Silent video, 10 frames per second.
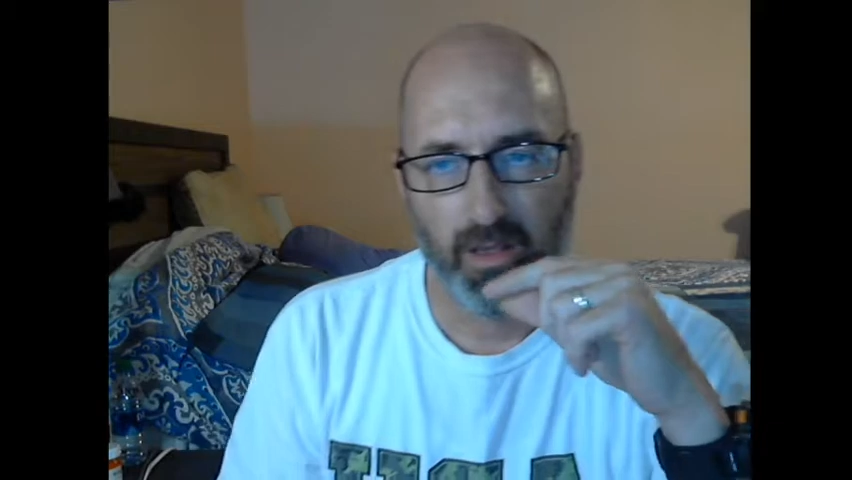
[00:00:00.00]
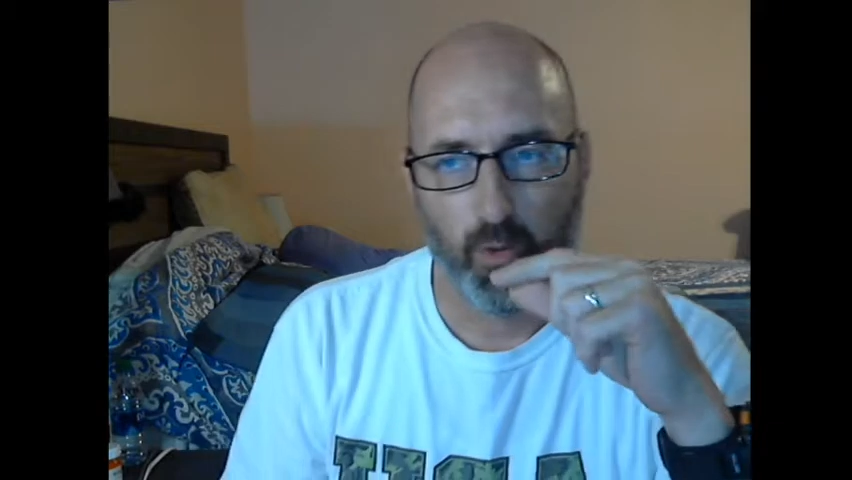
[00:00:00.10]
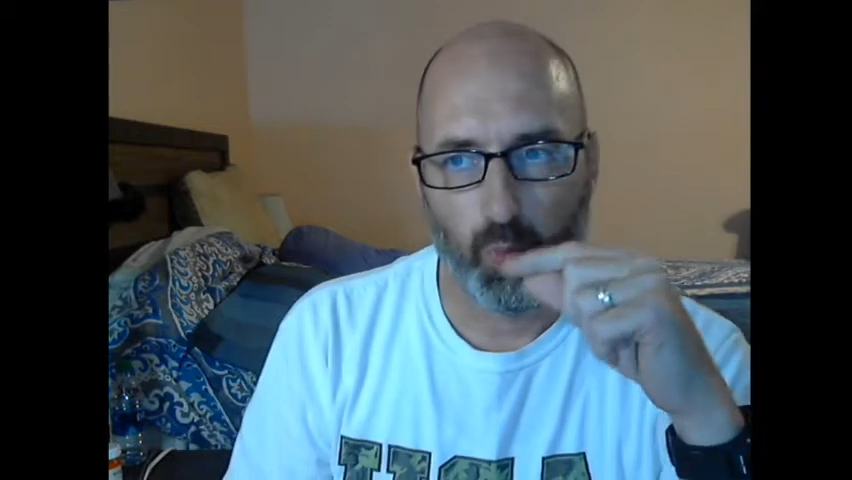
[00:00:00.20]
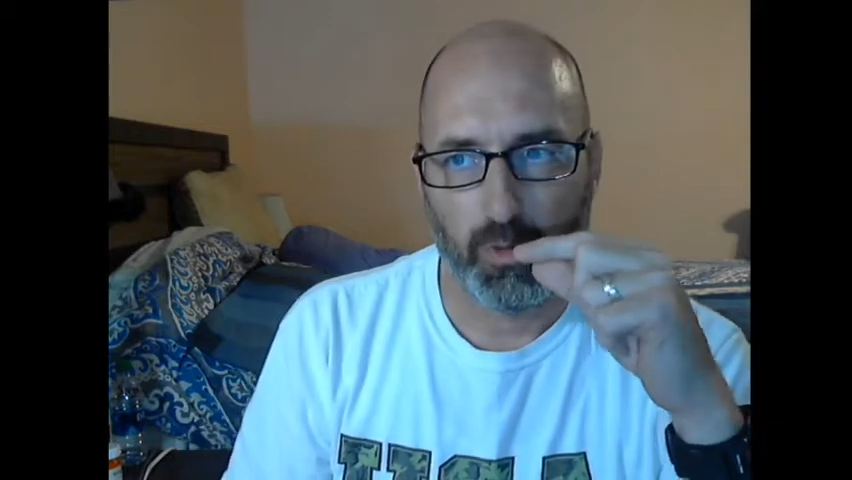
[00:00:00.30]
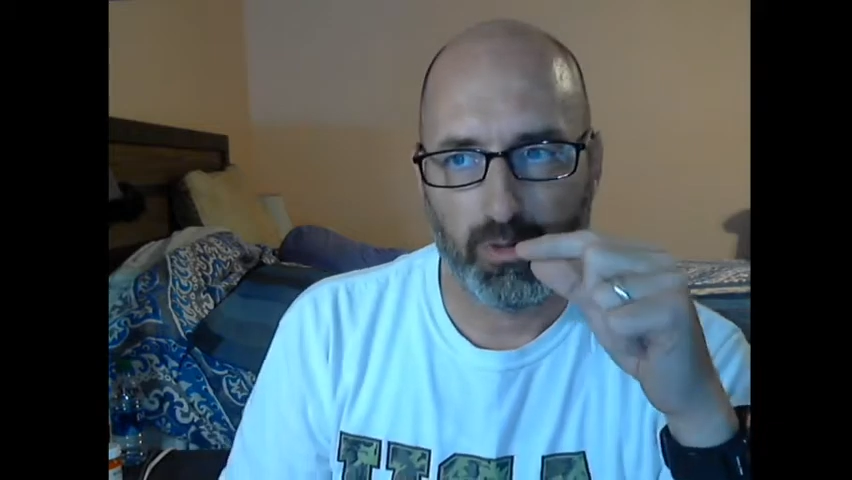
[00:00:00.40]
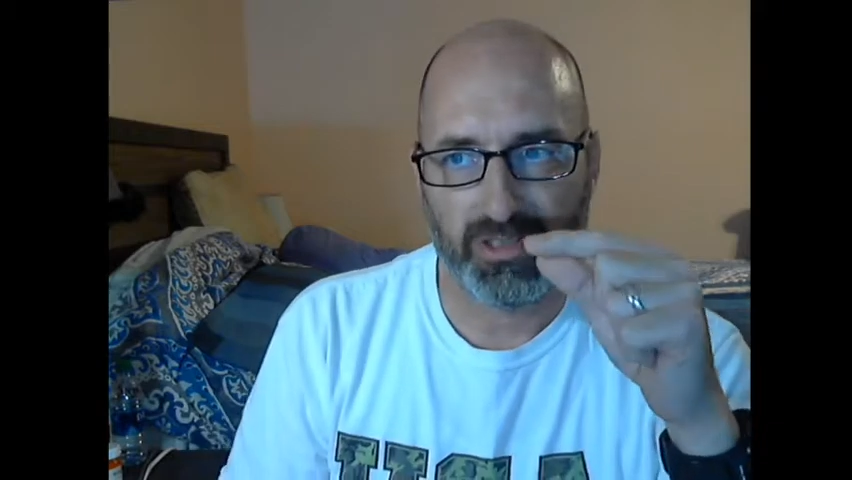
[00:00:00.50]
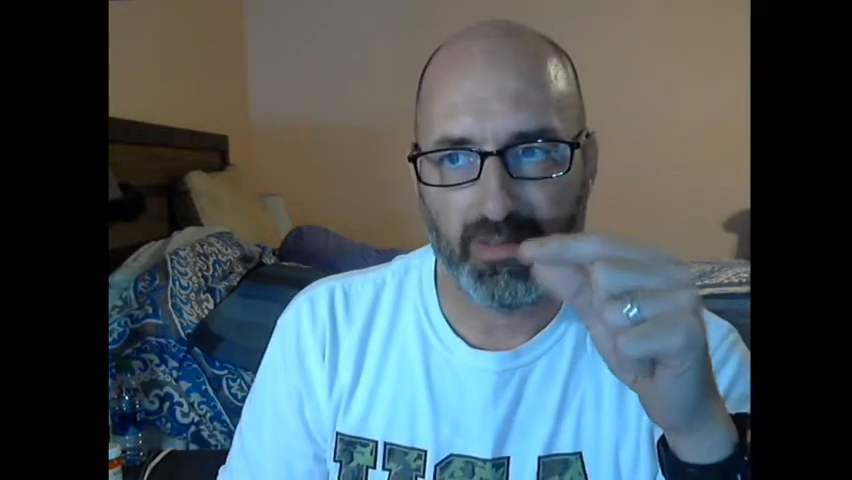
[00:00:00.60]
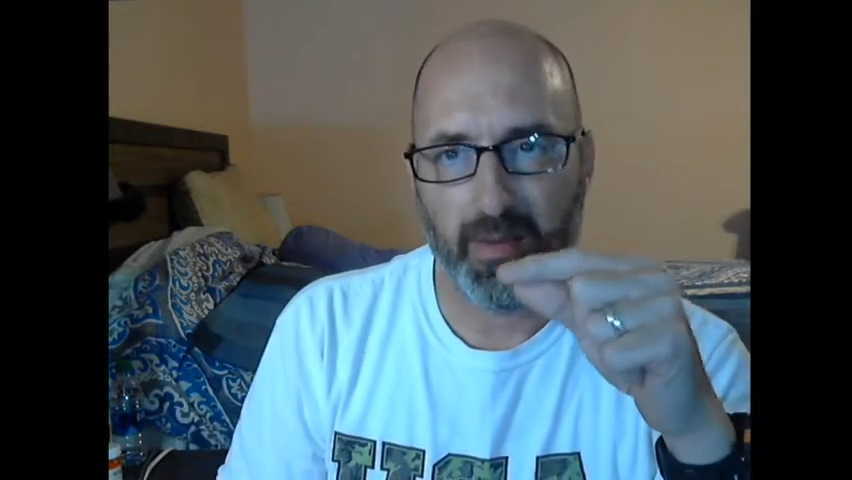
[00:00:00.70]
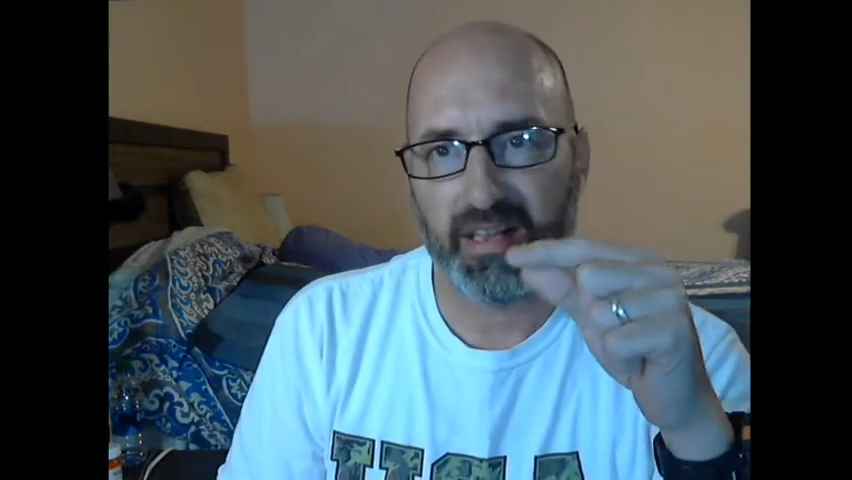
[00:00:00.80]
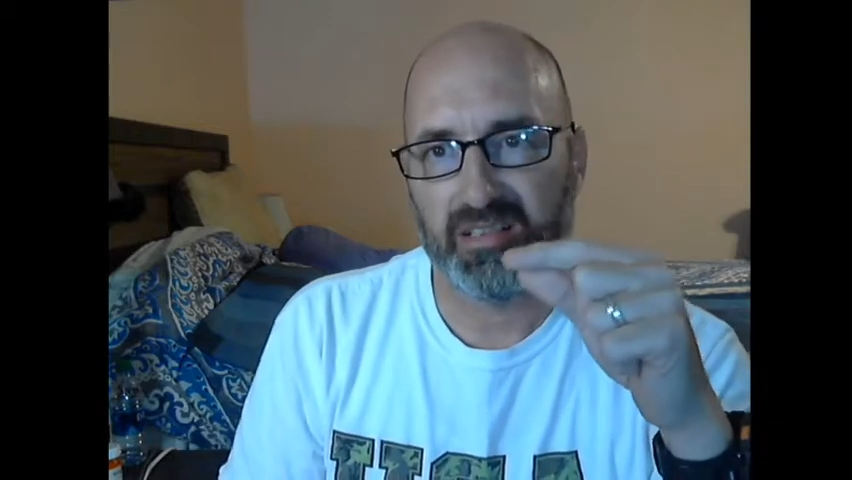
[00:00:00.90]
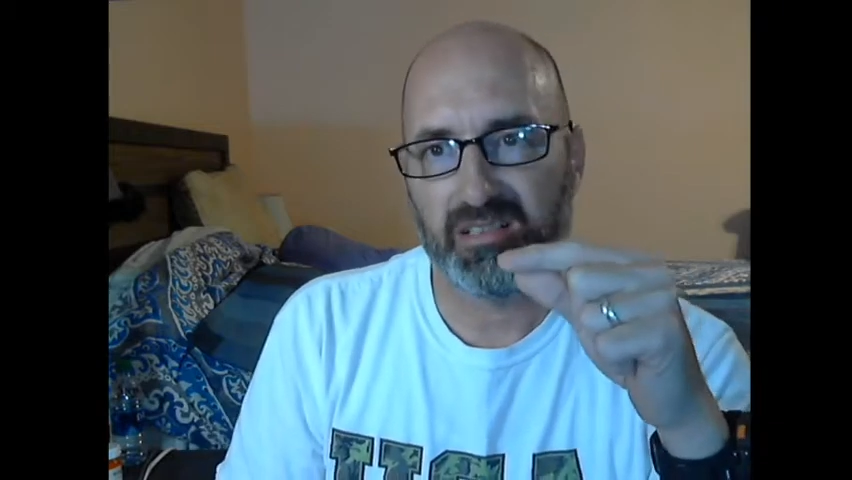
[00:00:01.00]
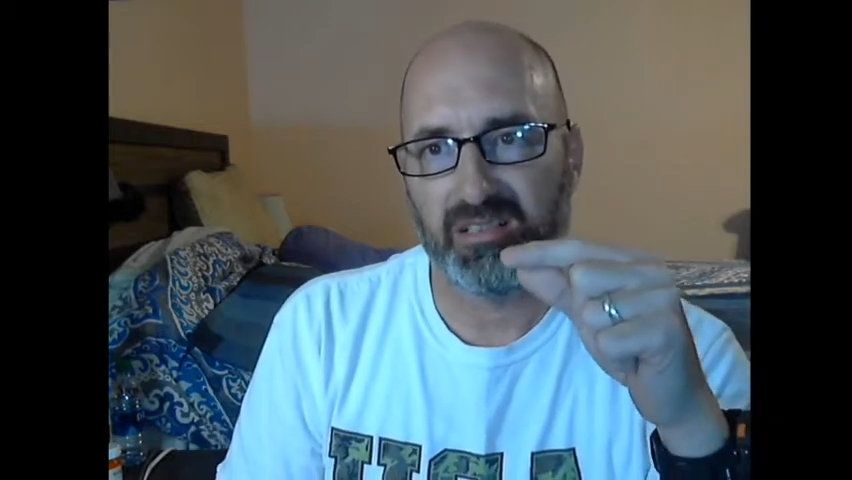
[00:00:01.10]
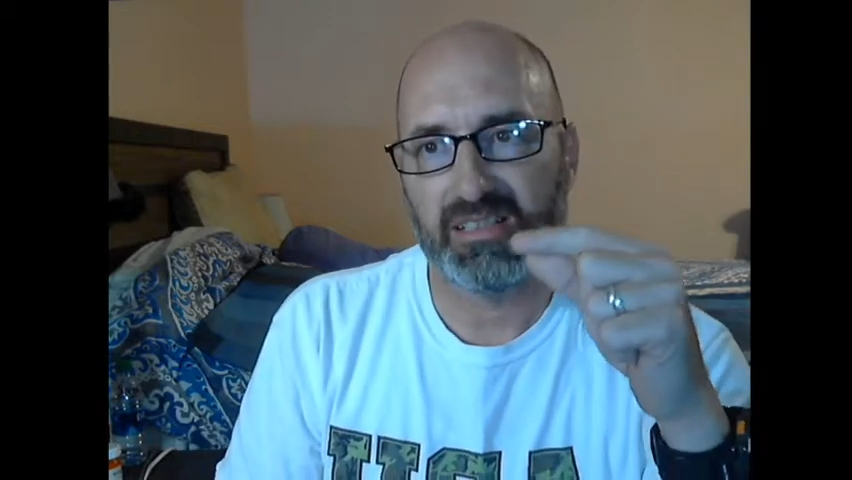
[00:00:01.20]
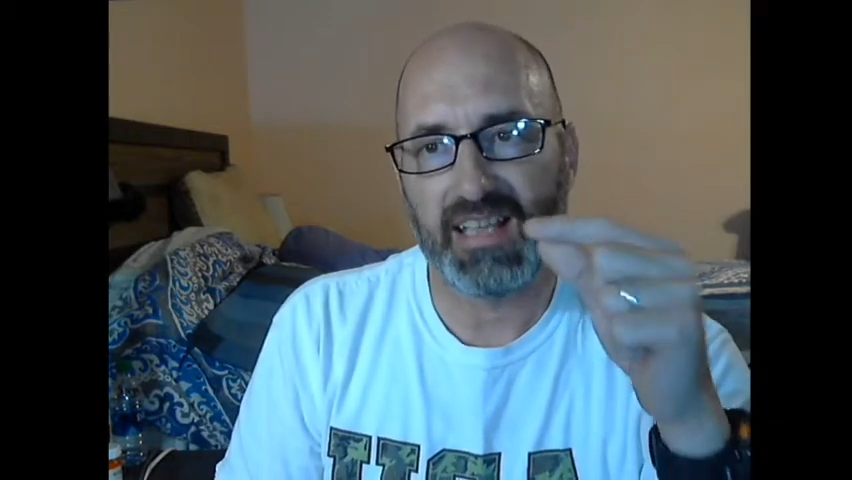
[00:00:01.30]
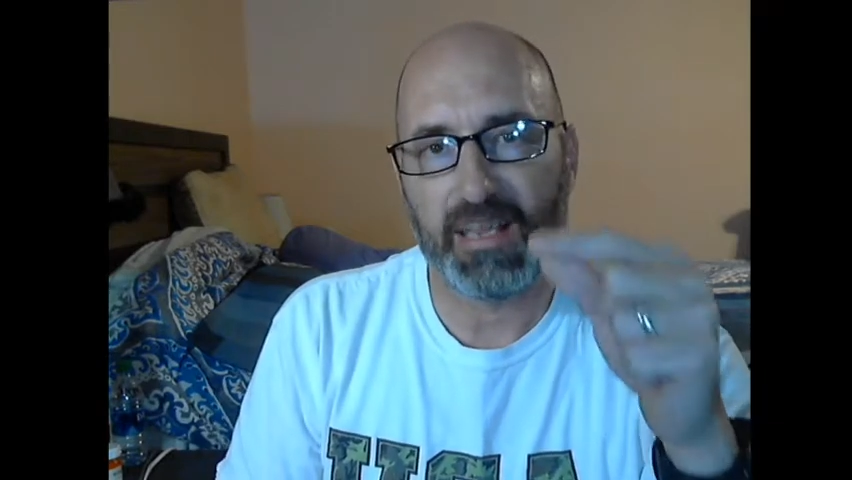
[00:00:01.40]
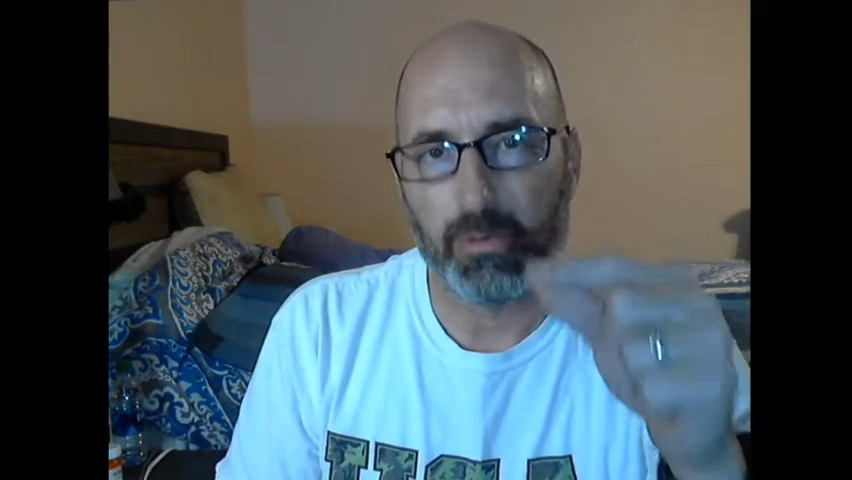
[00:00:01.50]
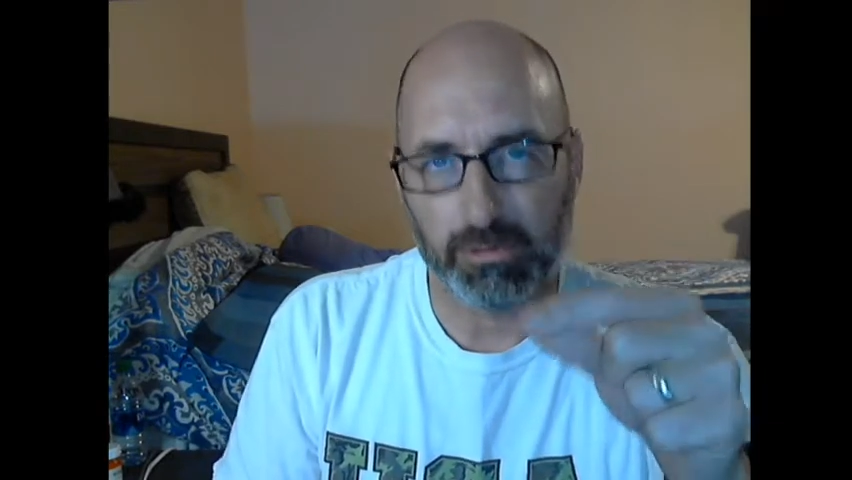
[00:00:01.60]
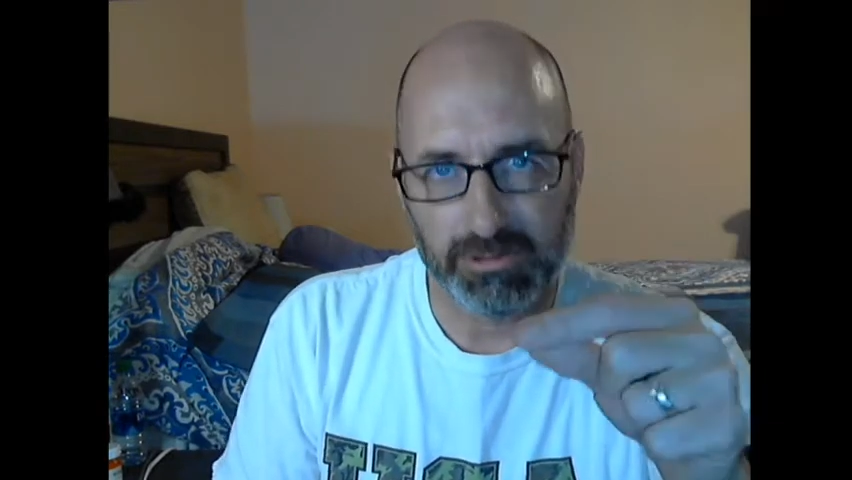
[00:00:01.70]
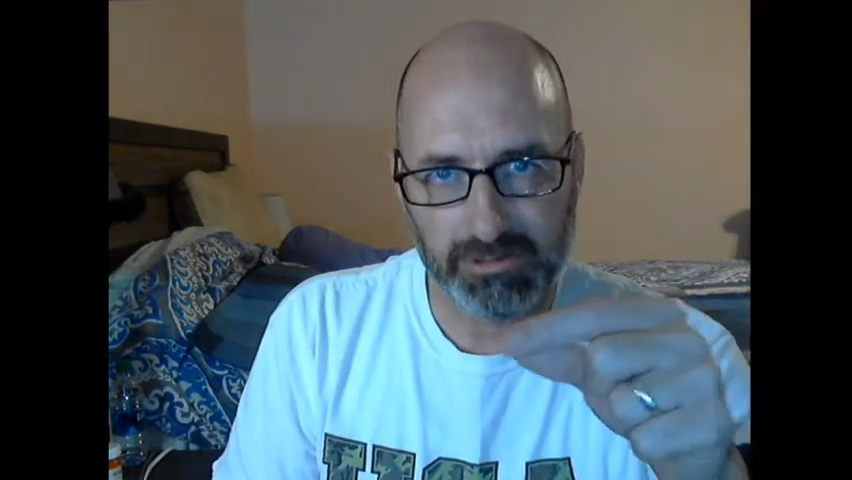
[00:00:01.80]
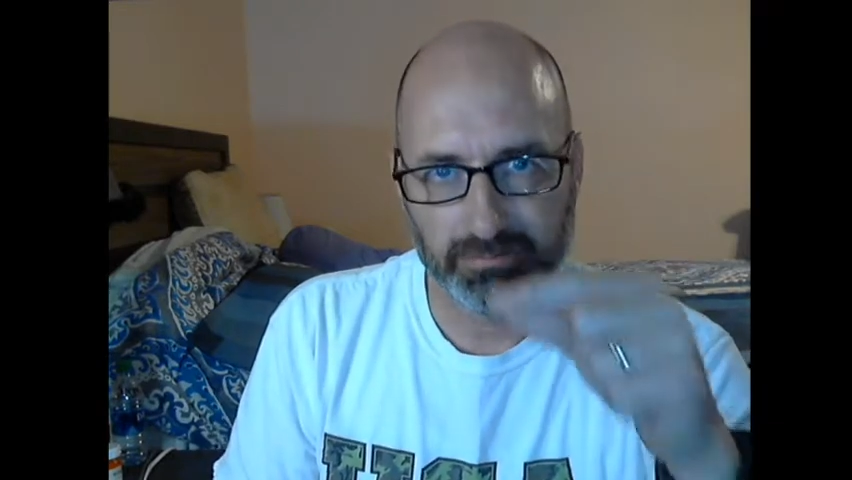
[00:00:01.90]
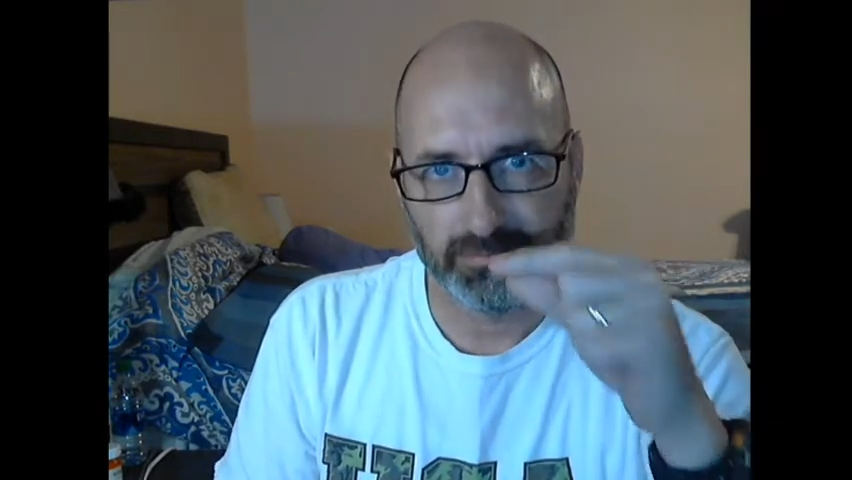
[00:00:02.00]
When somebody's labeled